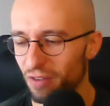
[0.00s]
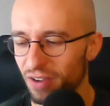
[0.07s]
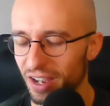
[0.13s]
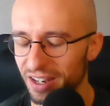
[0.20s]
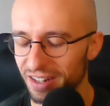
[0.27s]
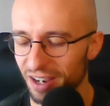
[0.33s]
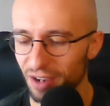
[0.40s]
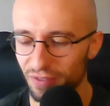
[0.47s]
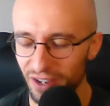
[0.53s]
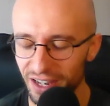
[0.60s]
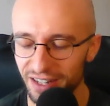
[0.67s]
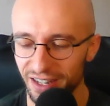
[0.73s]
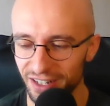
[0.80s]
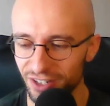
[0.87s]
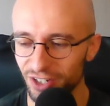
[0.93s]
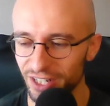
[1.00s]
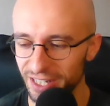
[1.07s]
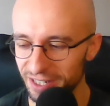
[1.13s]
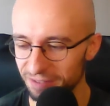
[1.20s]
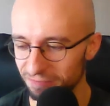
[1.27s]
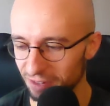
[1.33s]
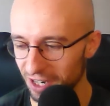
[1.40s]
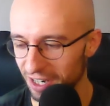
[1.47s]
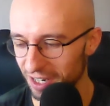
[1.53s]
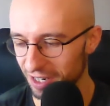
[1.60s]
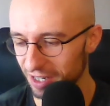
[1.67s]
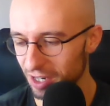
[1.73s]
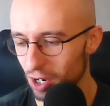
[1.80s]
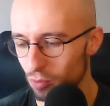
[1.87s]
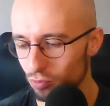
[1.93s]
I've had I've had actually
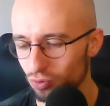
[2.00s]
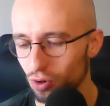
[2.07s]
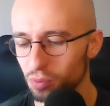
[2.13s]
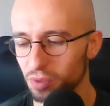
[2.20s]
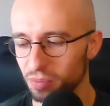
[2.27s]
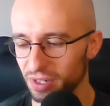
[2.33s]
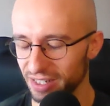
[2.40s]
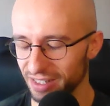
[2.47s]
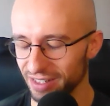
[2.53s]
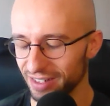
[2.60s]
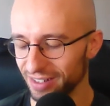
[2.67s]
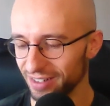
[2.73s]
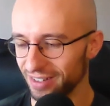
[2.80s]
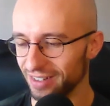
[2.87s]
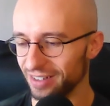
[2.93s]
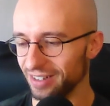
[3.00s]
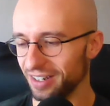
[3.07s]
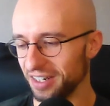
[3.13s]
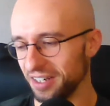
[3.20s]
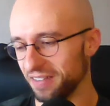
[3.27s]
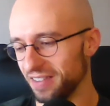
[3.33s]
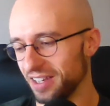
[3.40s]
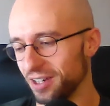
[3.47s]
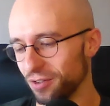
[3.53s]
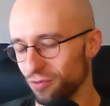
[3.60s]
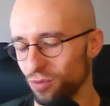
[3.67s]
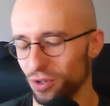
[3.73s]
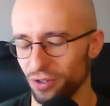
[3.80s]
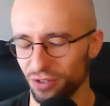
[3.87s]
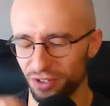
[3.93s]
uh, probably I can think of
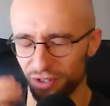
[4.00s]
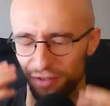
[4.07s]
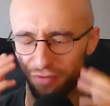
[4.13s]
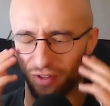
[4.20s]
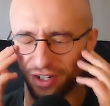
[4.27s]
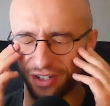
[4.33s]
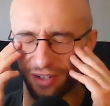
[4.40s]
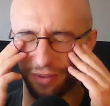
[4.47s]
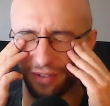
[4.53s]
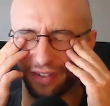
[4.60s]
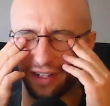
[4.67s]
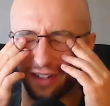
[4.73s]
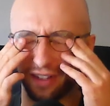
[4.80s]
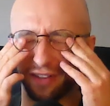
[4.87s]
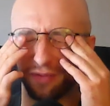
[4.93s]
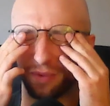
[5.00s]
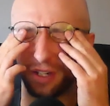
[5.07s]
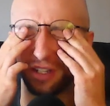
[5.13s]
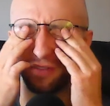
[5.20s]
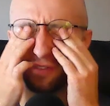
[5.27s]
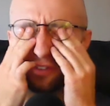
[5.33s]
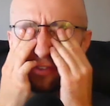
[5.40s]
one or two friendships I've had that have been even